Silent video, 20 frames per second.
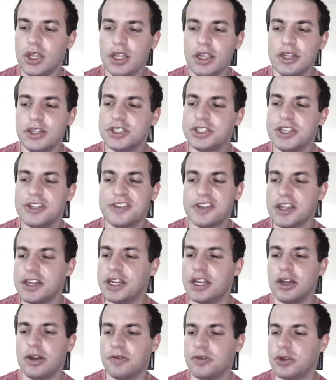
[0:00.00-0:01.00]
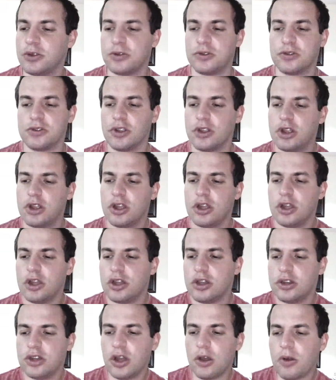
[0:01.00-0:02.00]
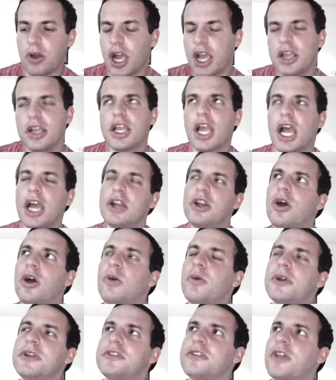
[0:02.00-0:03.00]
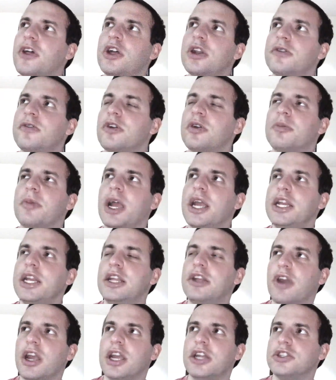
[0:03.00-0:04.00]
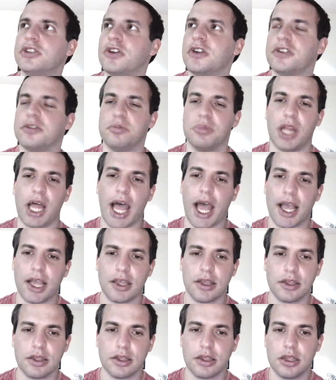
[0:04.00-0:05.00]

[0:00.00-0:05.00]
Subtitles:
she said in interviews, no, I kind of always thought of Hermione Granger as black.